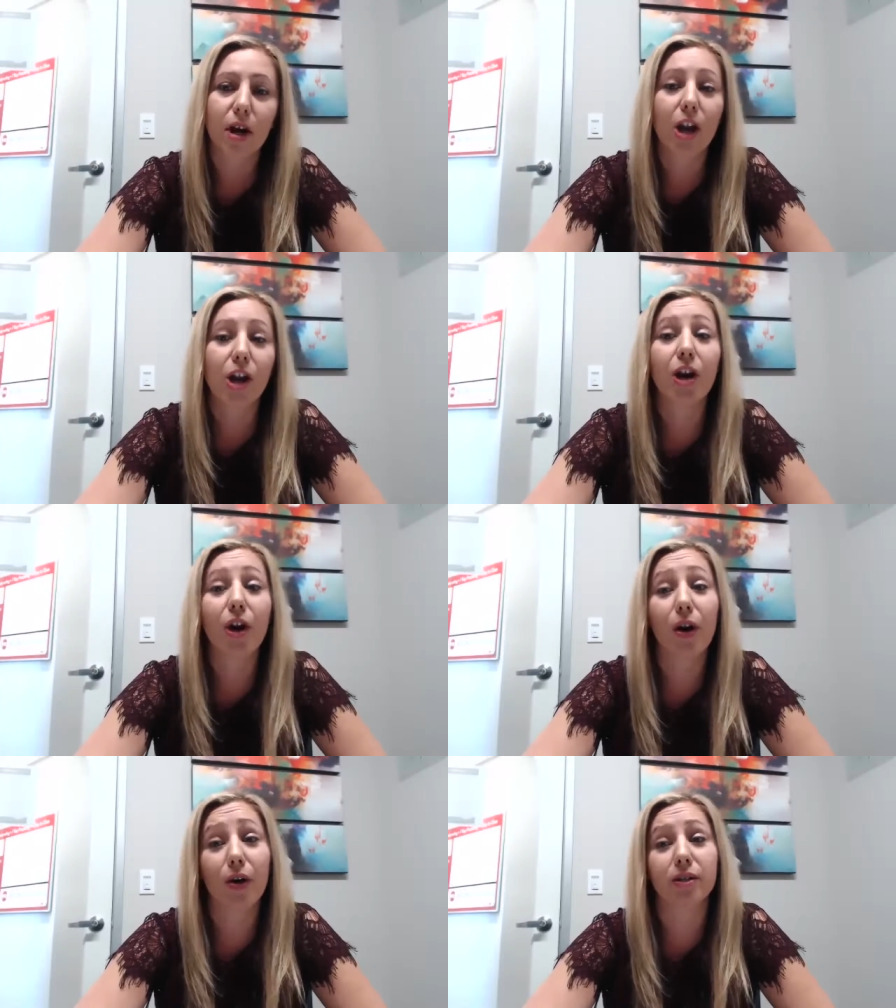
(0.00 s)

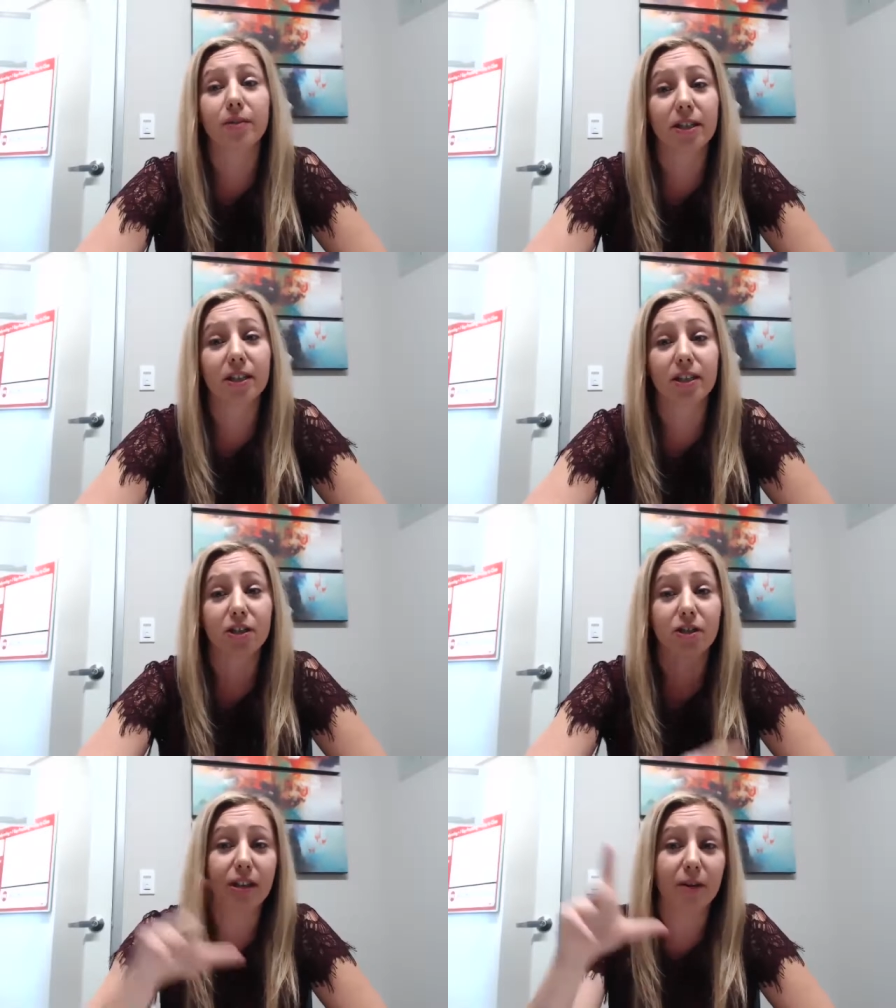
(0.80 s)
No, especially the
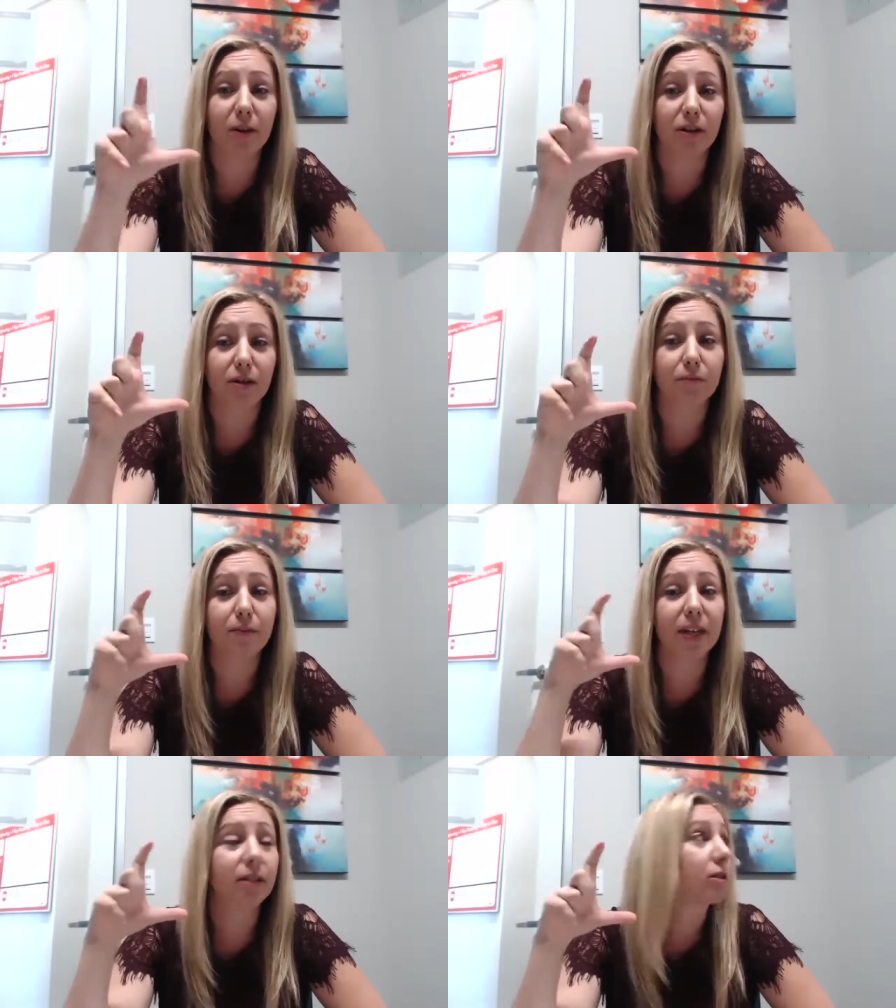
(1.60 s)
shoes I wear. They're
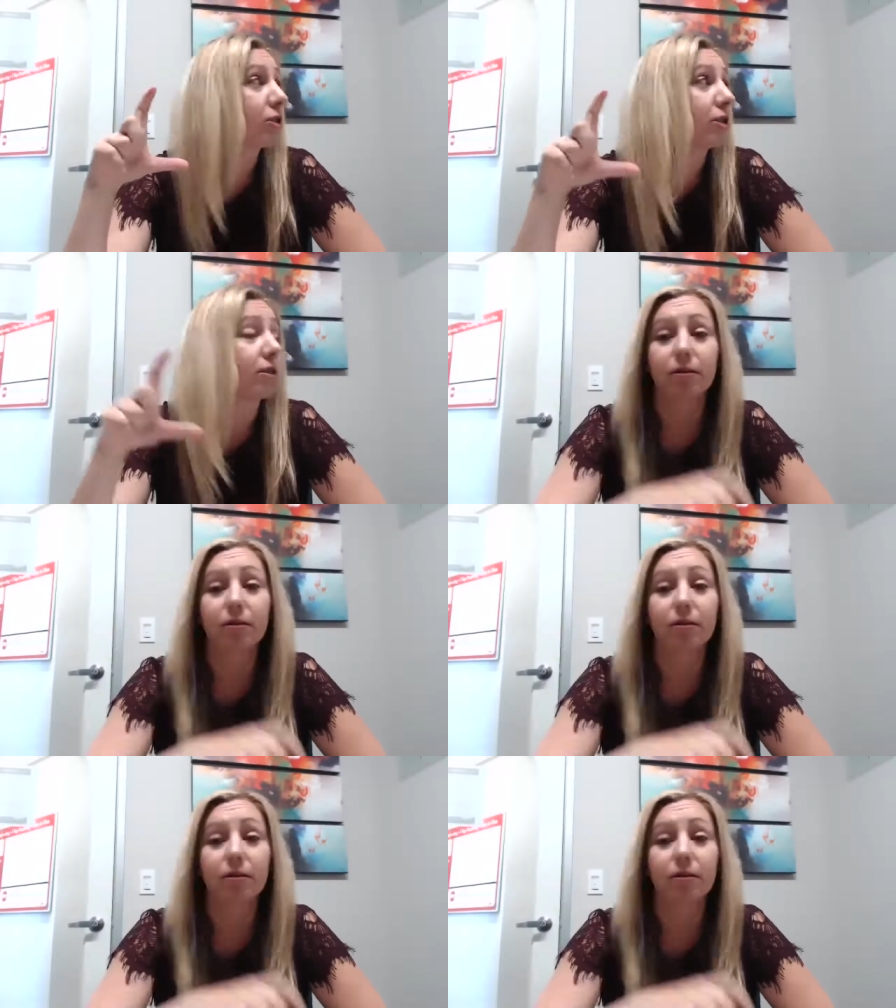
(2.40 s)
big girl shoes.